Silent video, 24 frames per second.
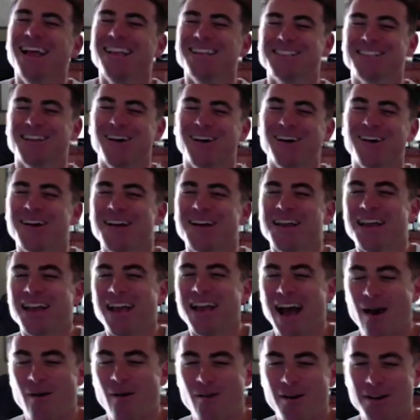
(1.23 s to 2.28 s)
So
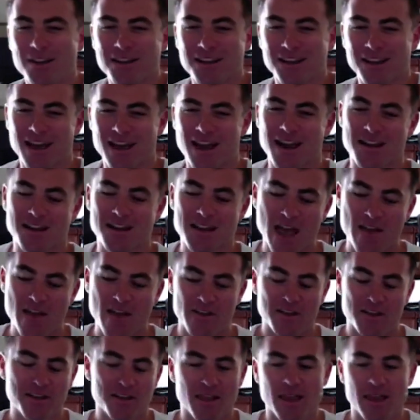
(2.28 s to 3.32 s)
I want you to kind of dive
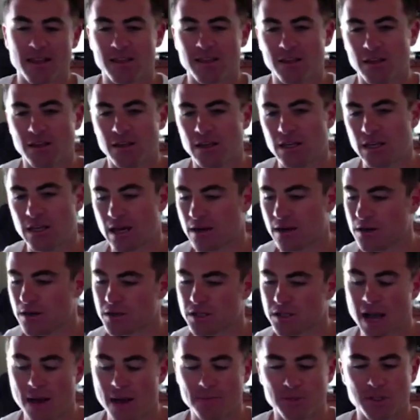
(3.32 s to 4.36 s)
into like kind of your
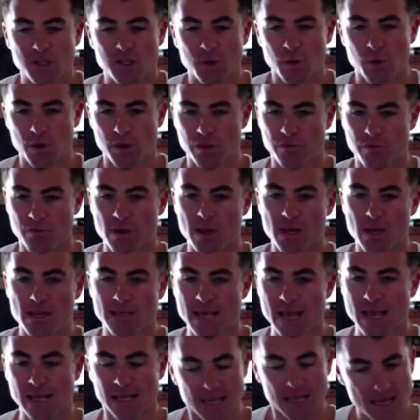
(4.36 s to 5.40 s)
top 2 or 3
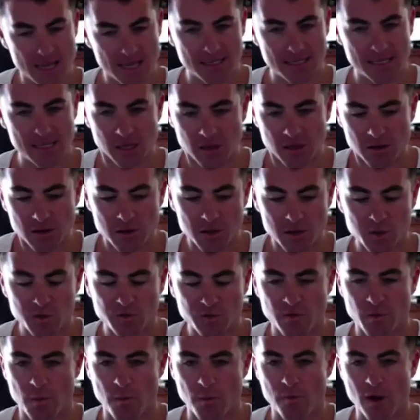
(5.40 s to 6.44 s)
techniques that you use
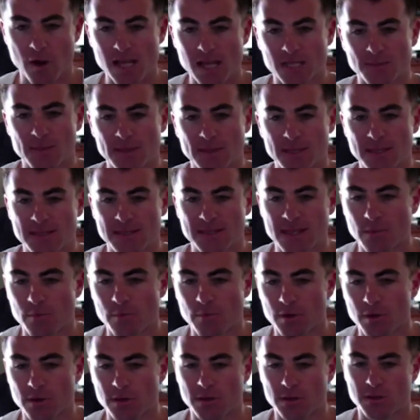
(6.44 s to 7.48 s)
from a prospecting
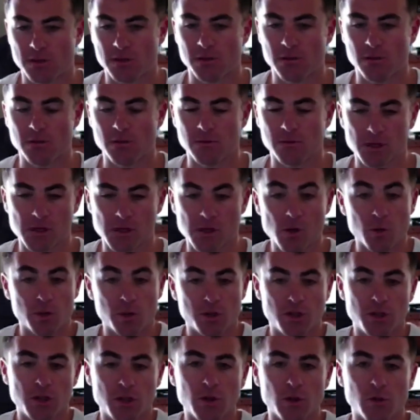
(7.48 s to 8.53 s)
standpoint to do what
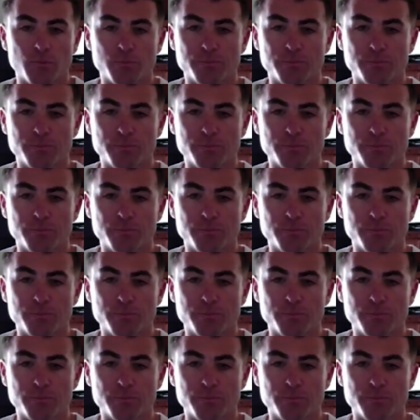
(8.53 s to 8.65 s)
you do.